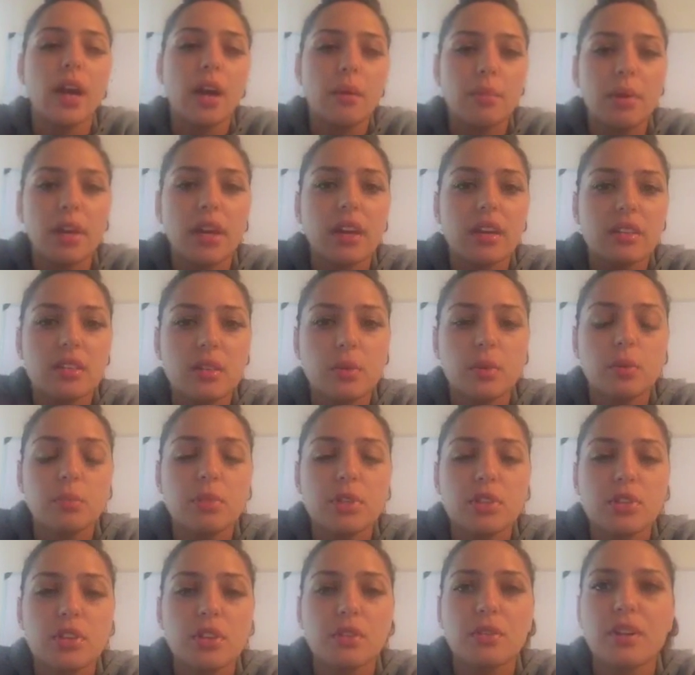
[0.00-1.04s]
oh yeah, but I guess it
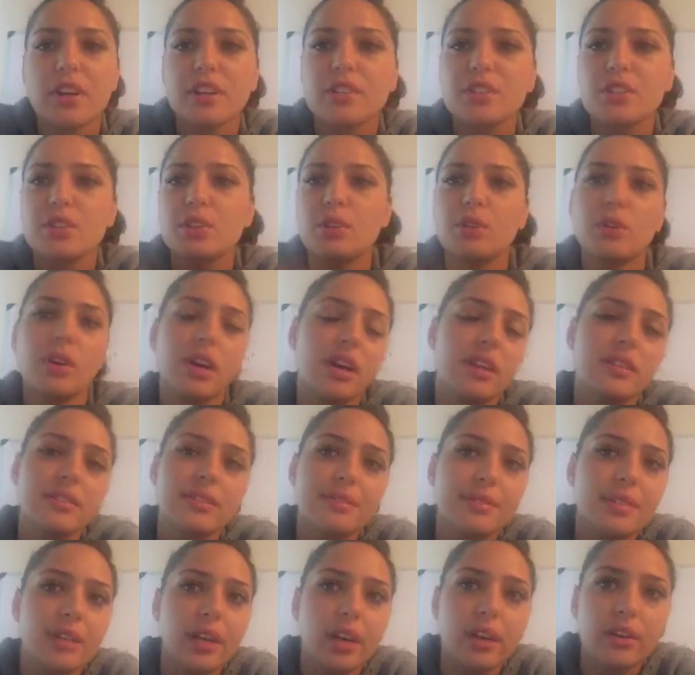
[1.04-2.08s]
would be to the right to you
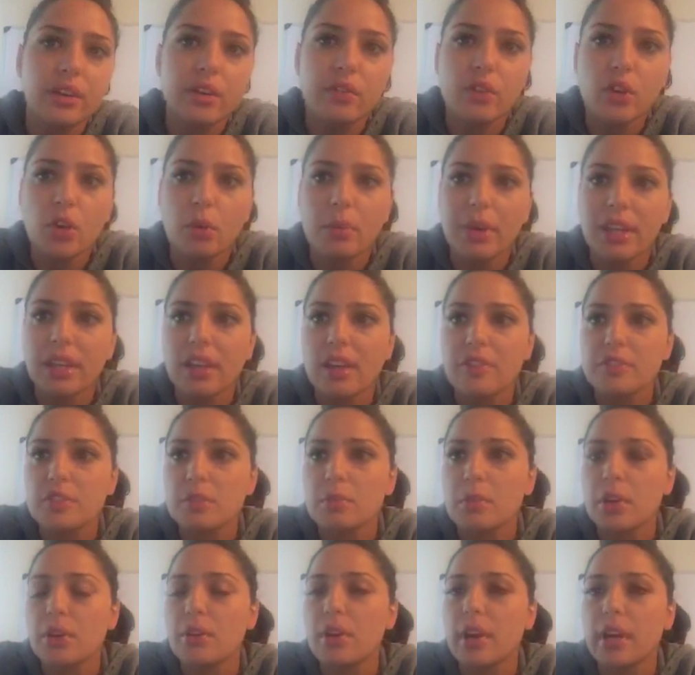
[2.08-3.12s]
guys. See, I don't even know my
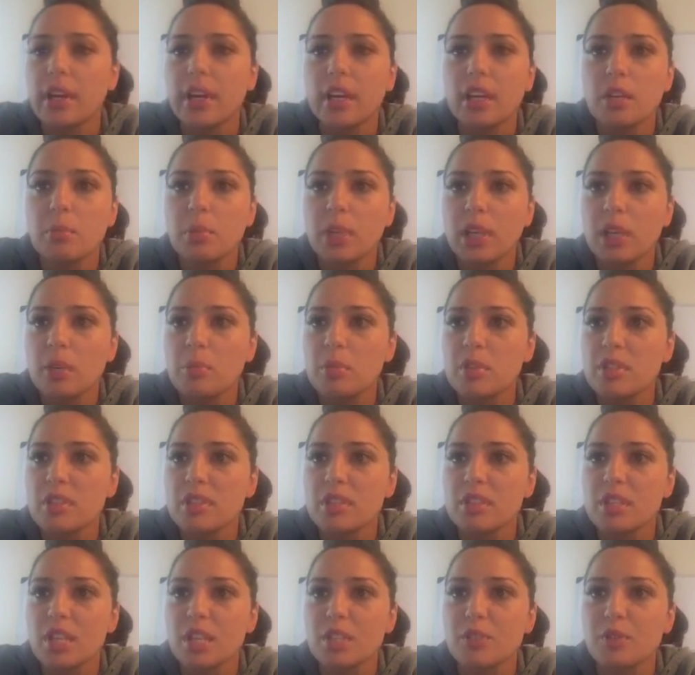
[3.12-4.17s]
left and my right. Anybody can be
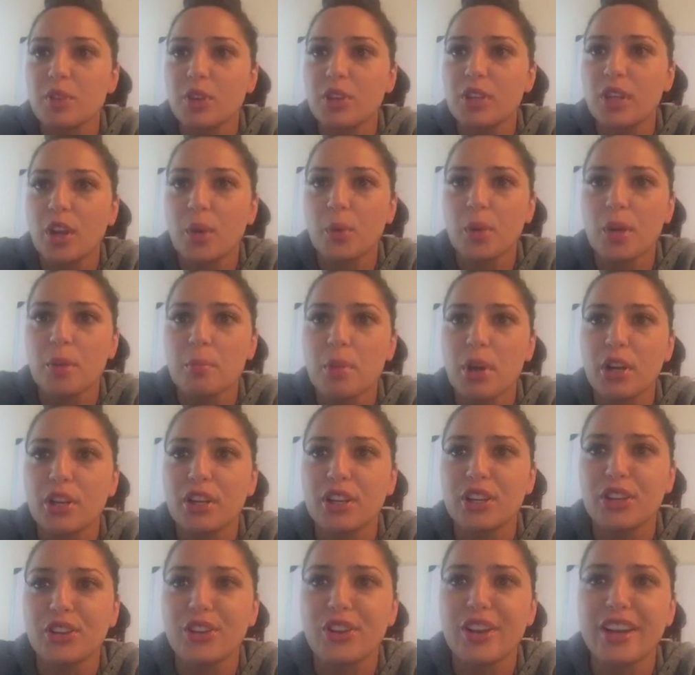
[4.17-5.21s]
successful in network
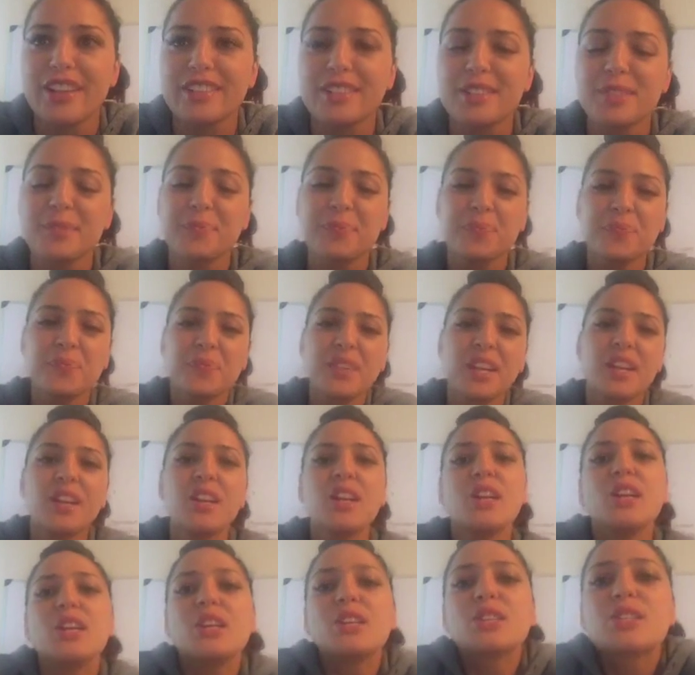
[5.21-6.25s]
marketing, you guys.
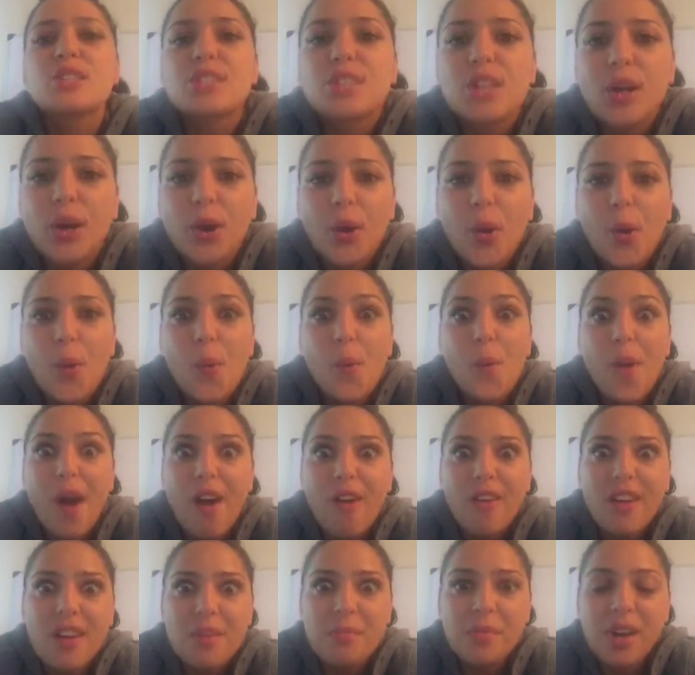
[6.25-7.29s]
So
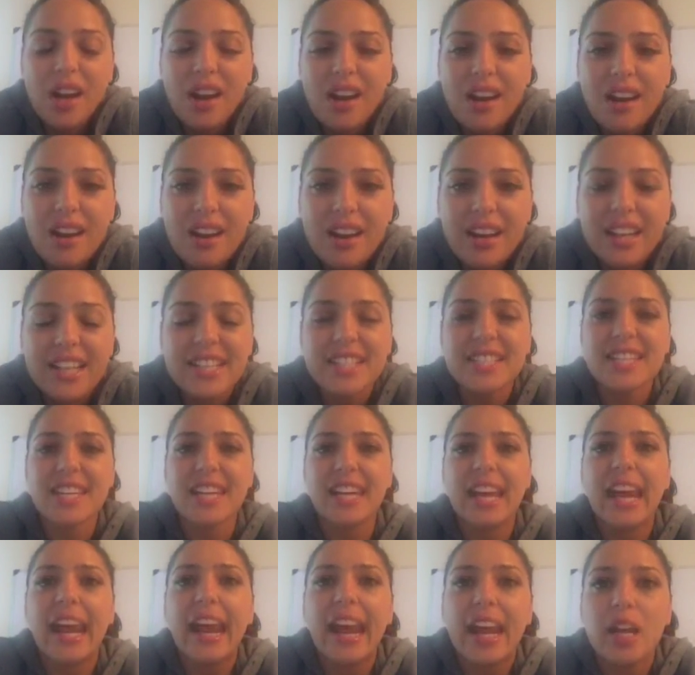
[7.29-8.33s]
welcome on.
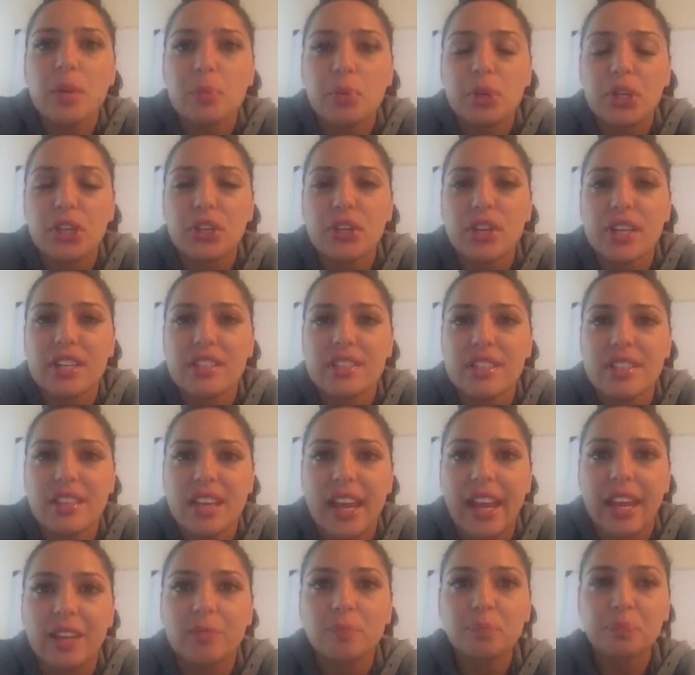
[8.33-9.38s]
Today I had a pretty crazy
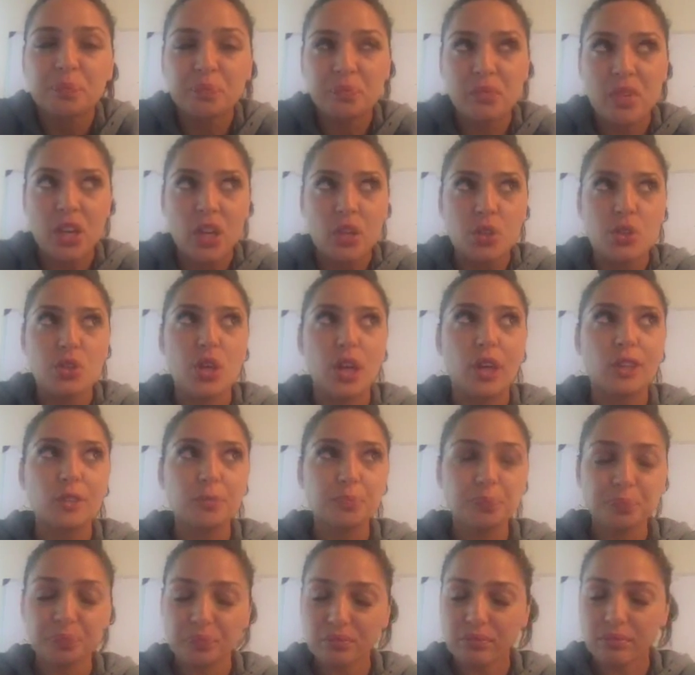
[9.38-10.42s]
day.
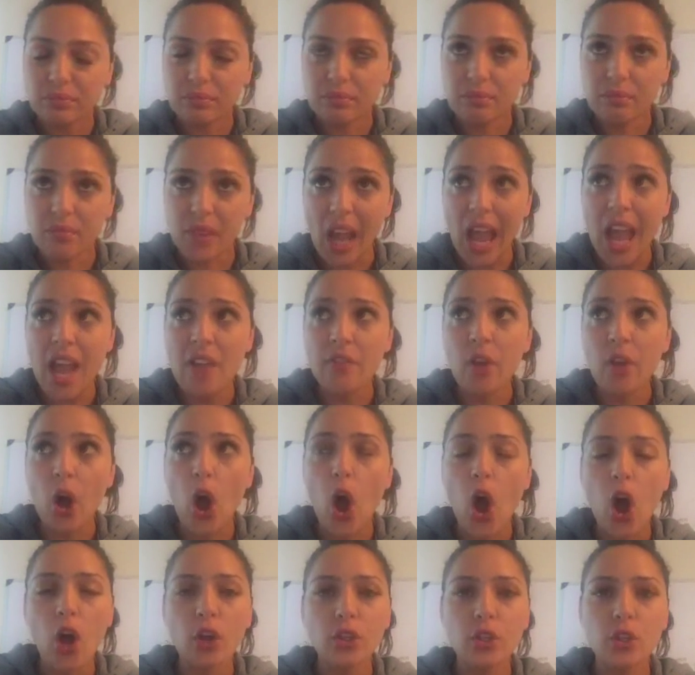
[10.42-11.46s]
So I
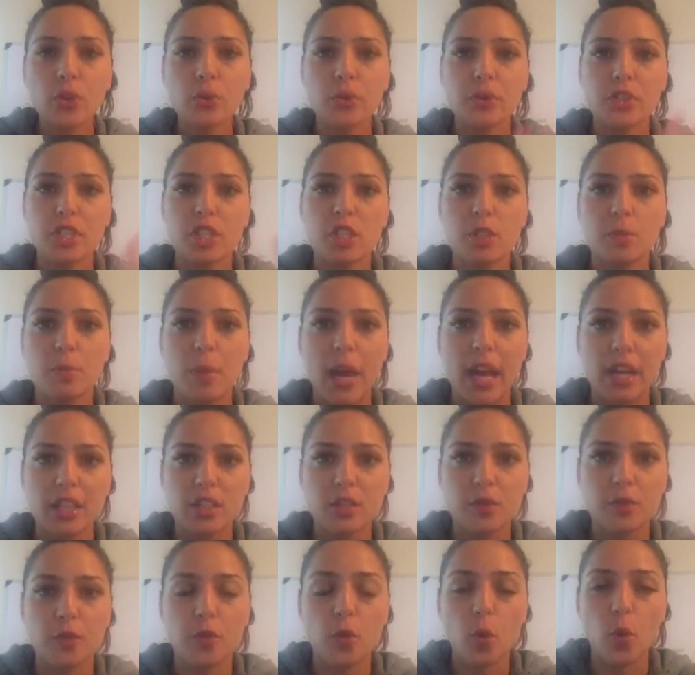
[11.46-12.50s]
have all new
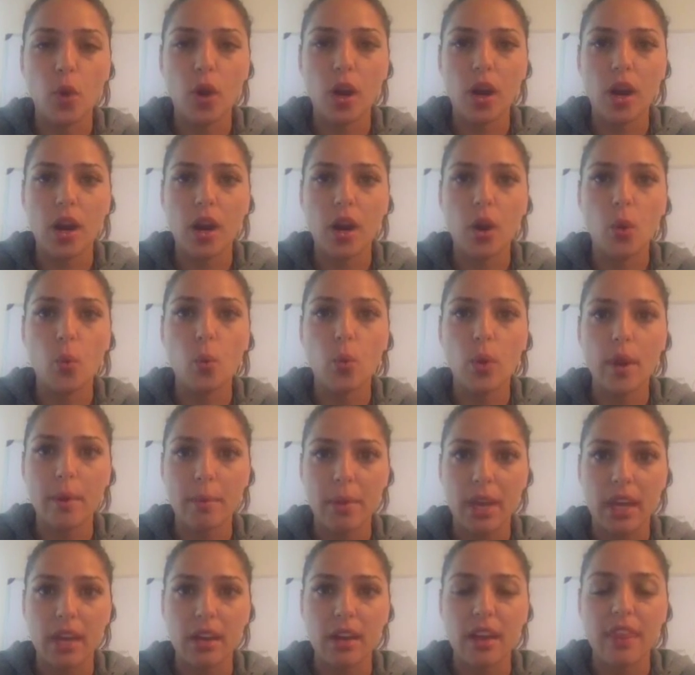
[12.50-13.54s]
respect for
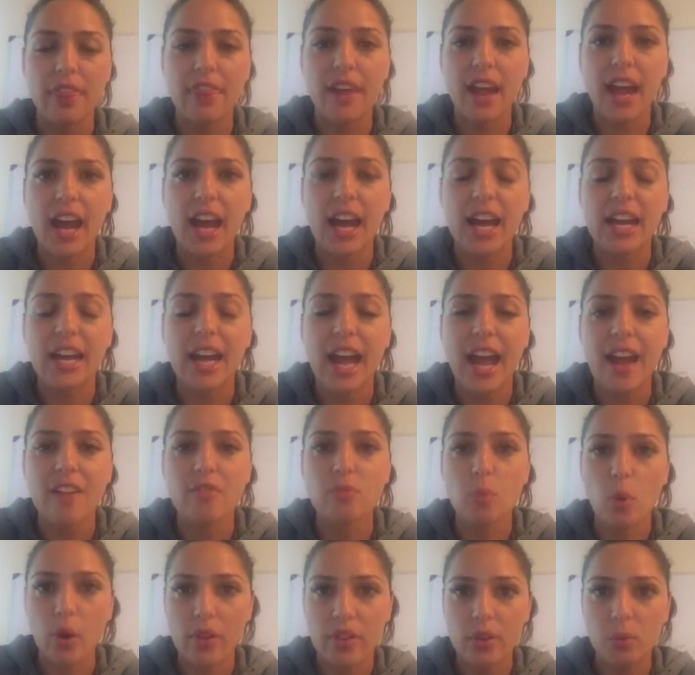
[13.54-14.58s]
women that
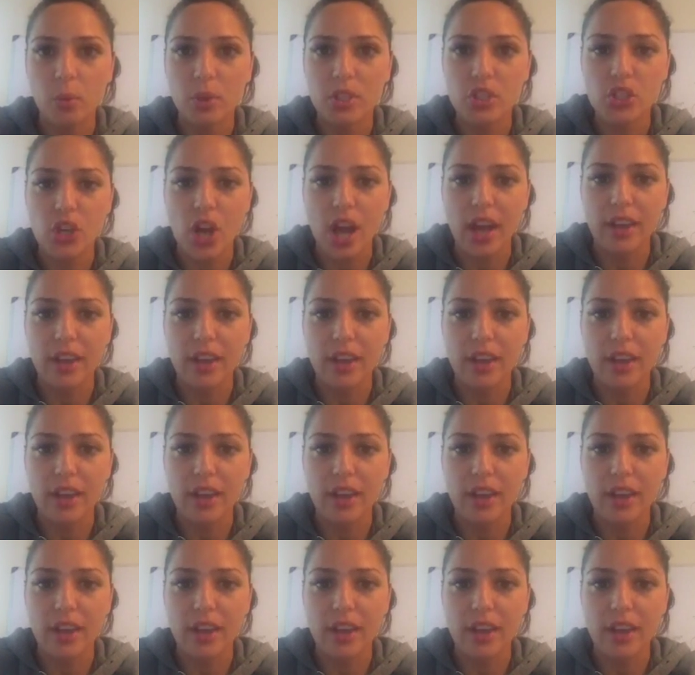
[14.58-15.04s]
have more than